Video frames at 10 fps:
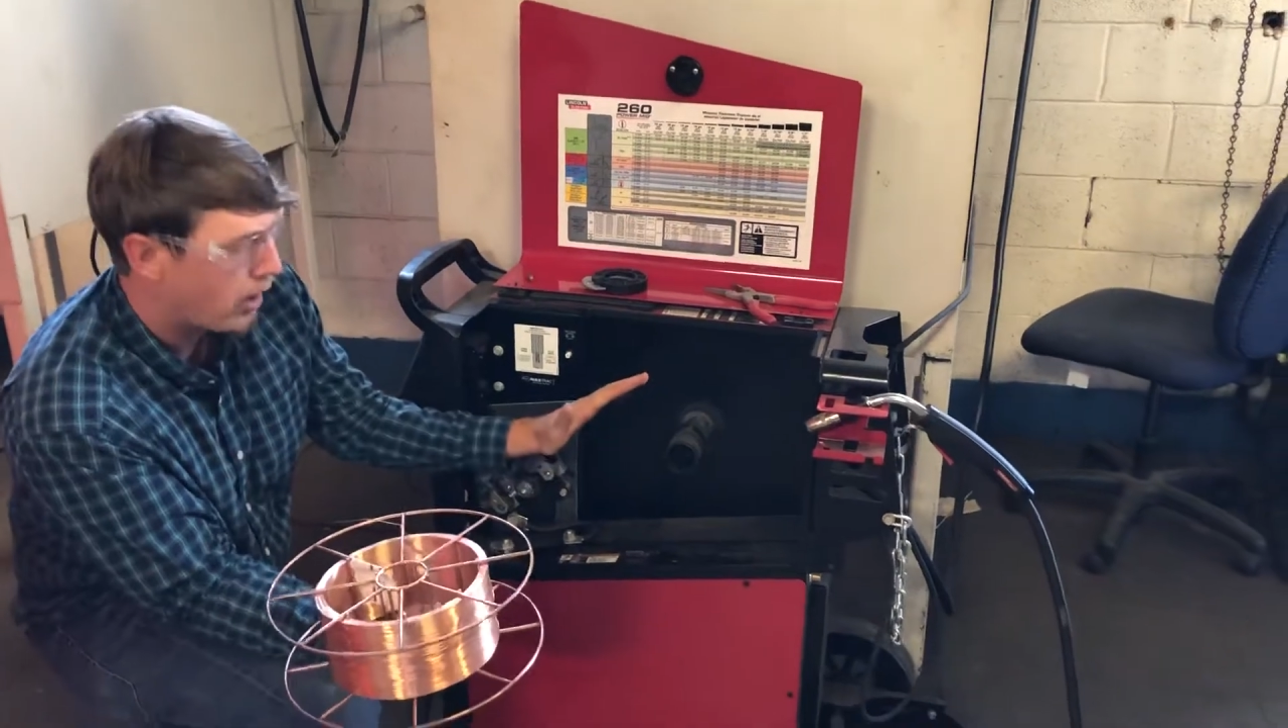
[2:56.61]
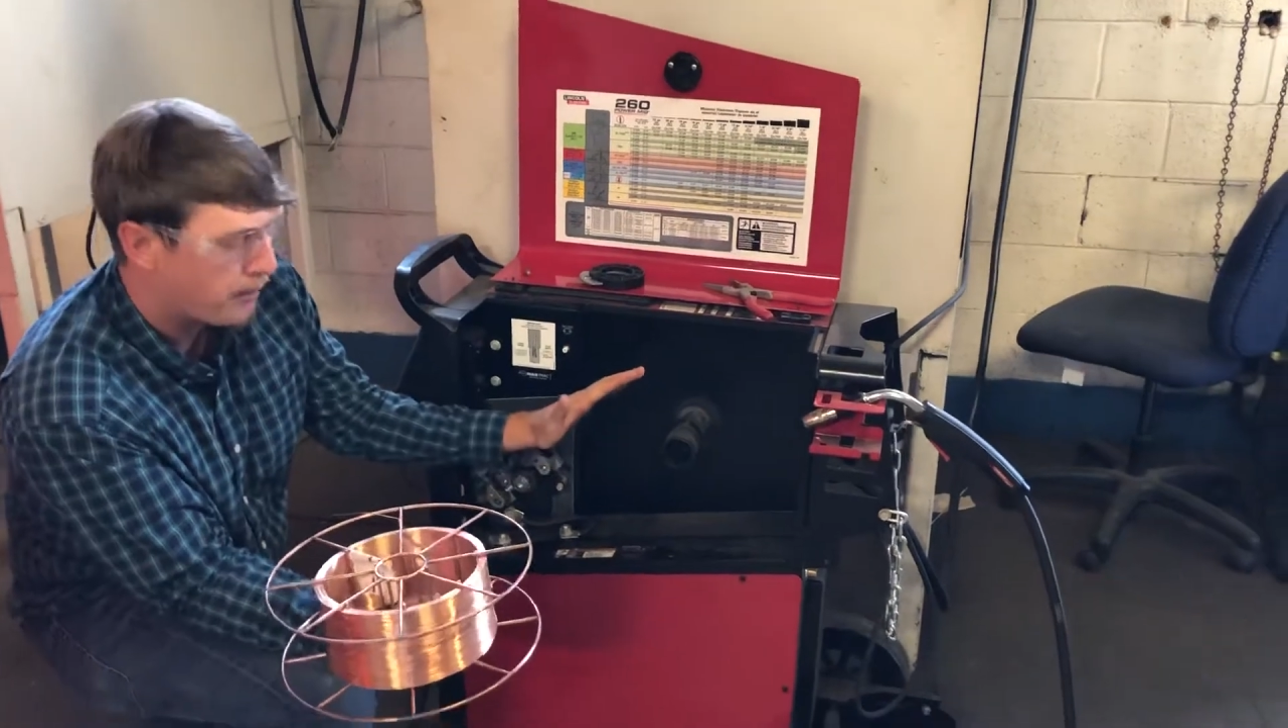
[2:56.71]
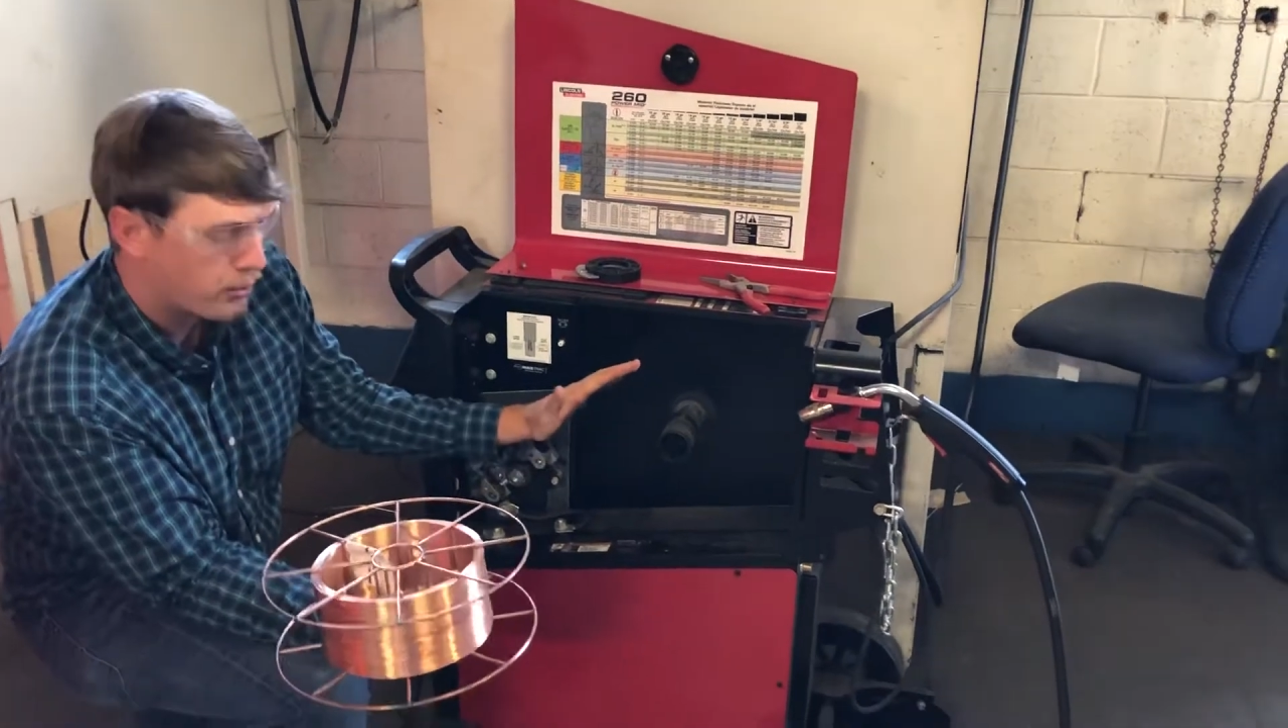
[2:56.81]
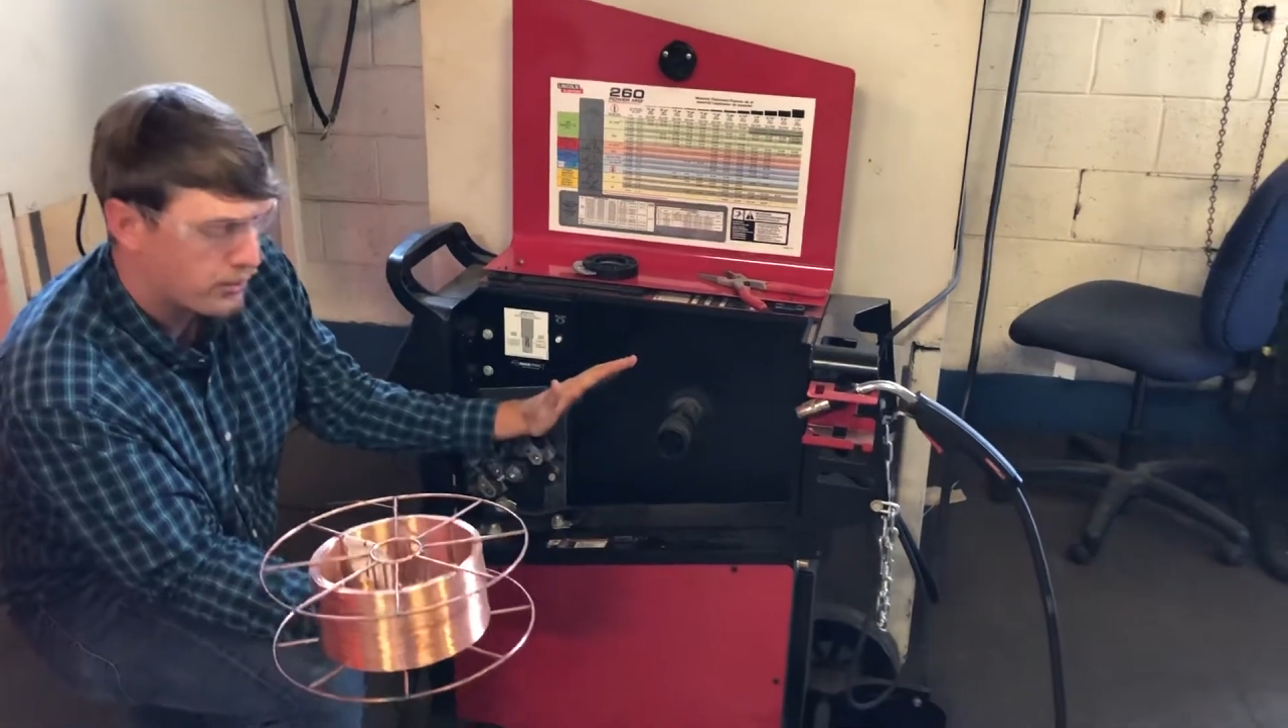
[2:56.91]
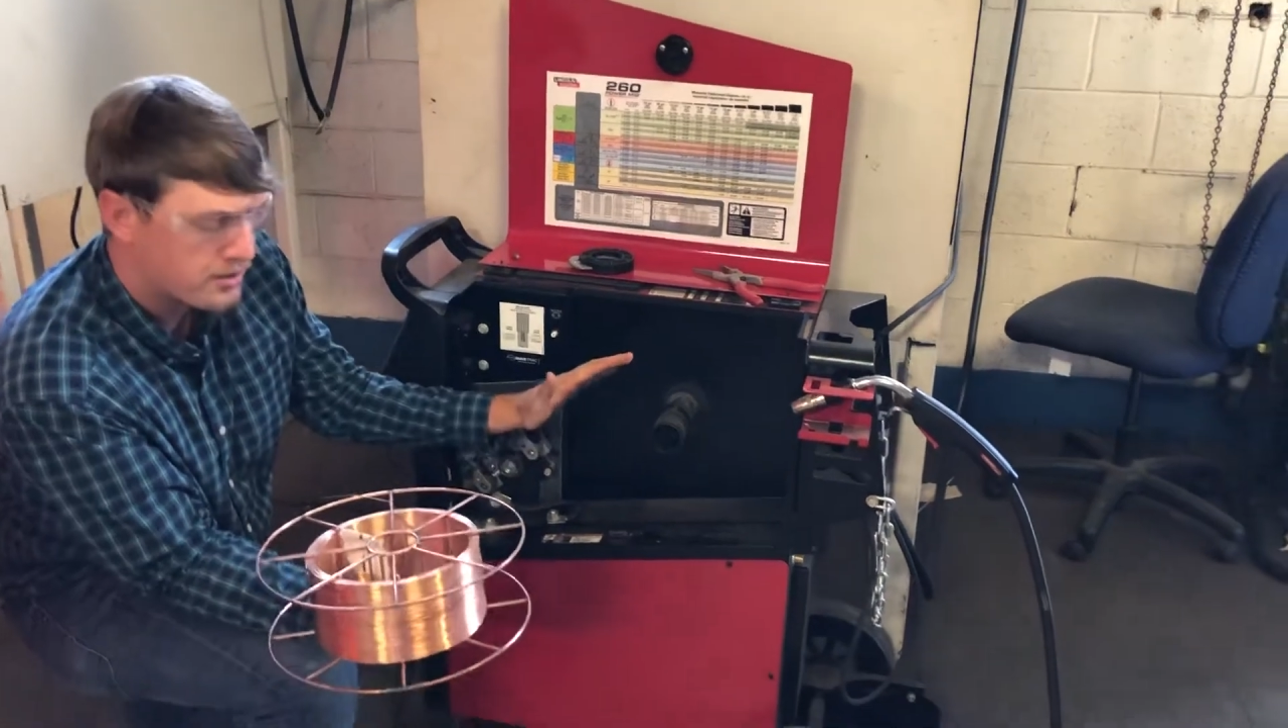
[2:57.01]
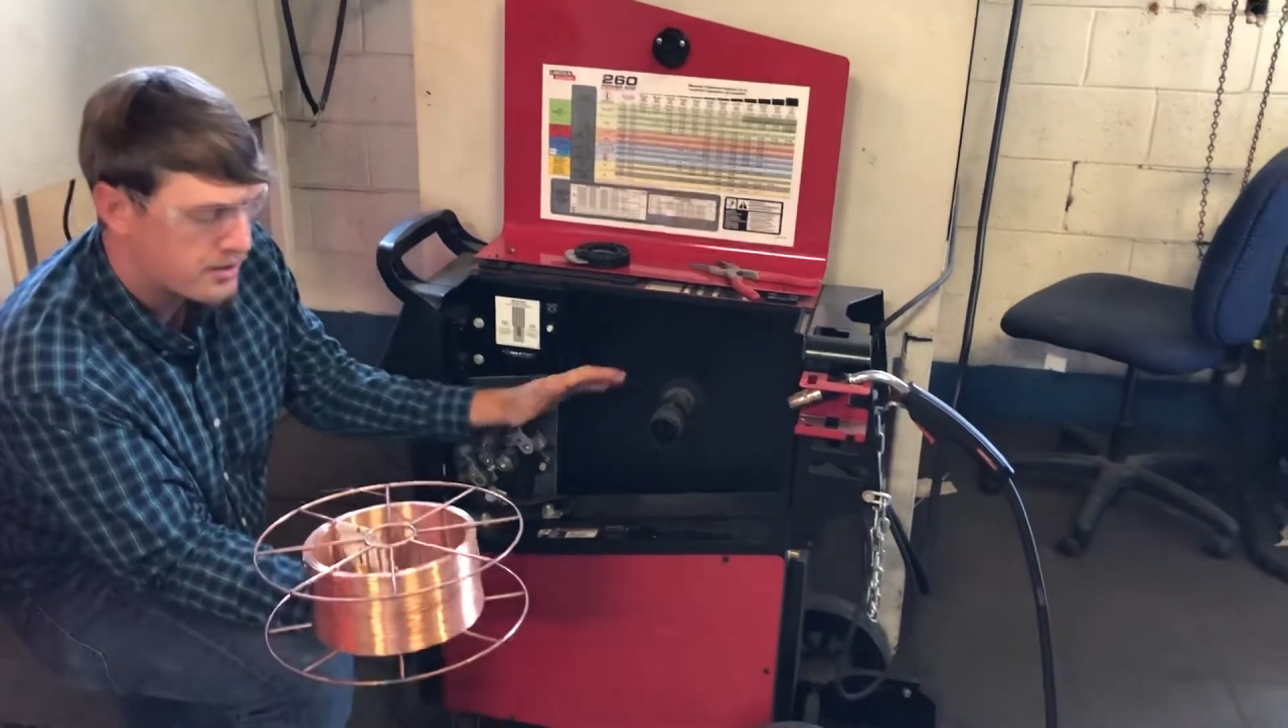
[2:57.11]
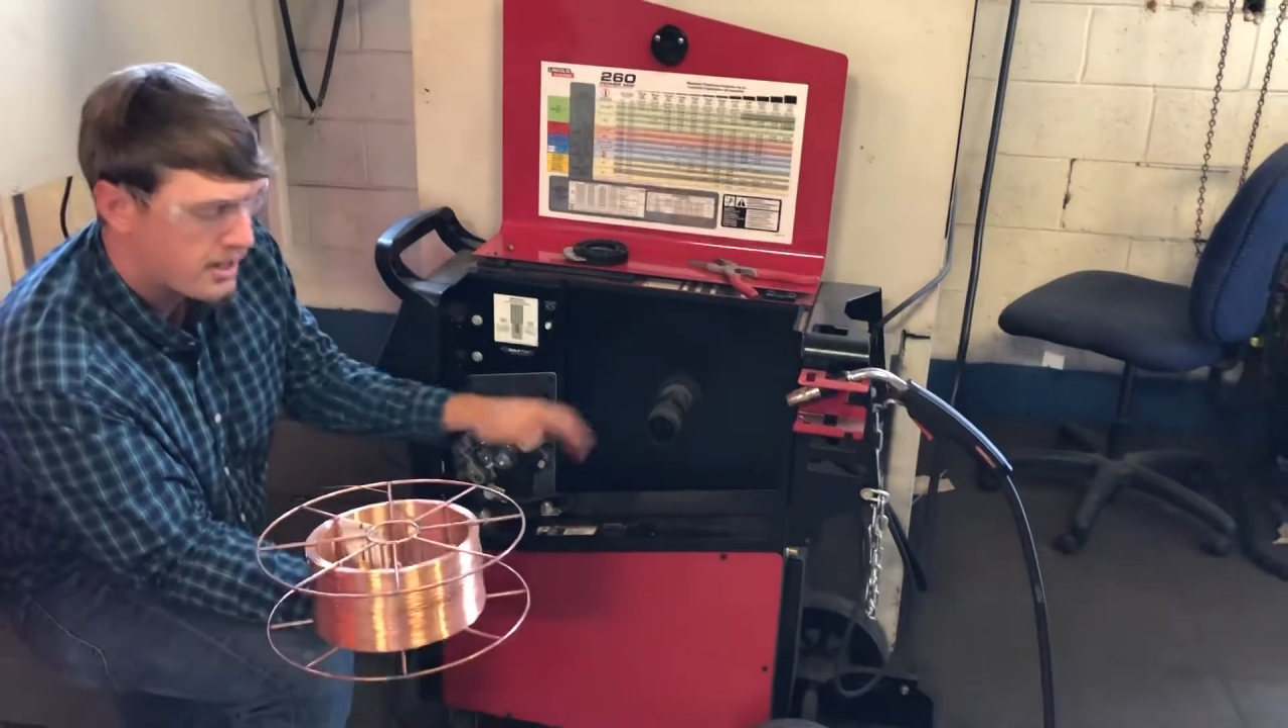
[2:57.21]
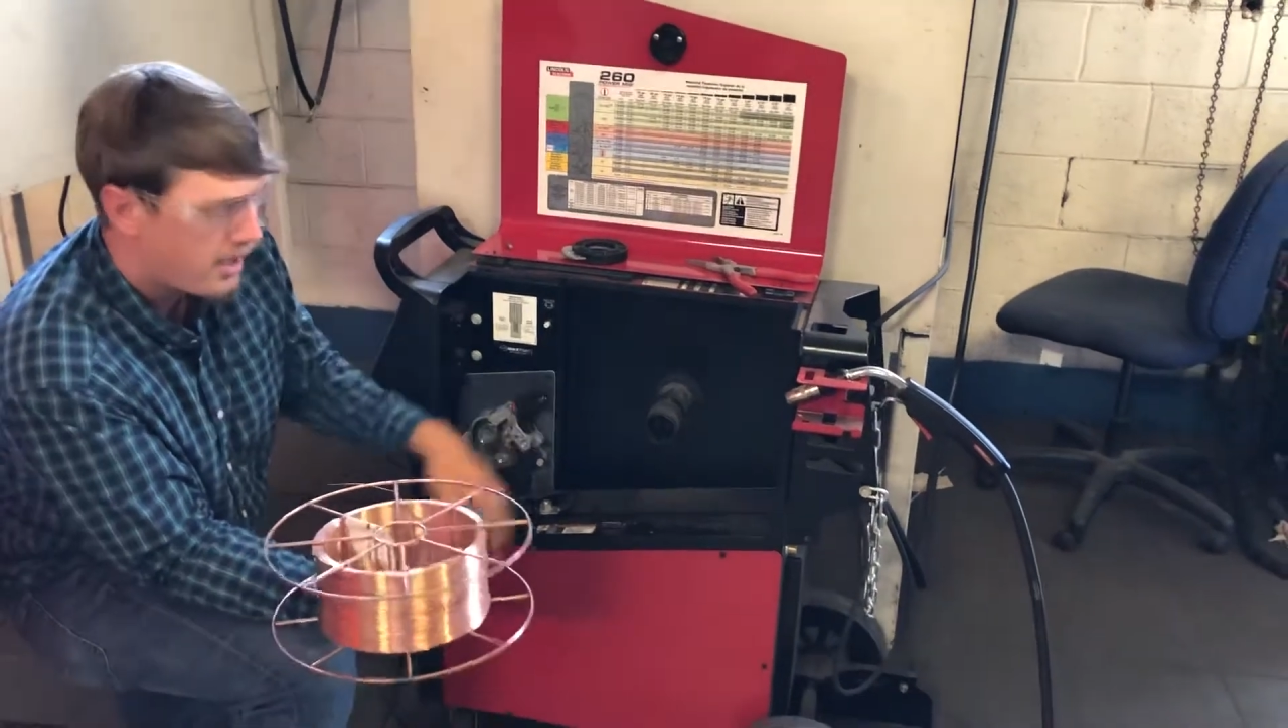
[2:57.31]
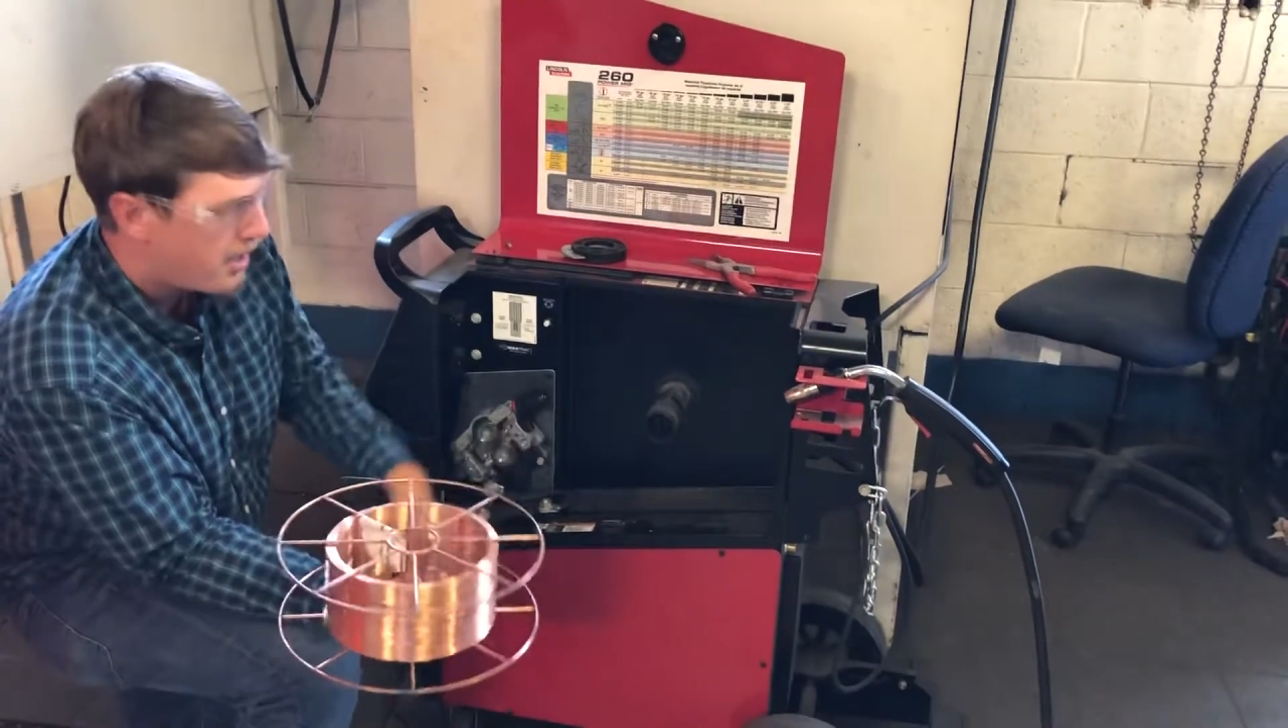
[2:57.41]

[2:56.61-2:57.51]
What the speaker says: upwards,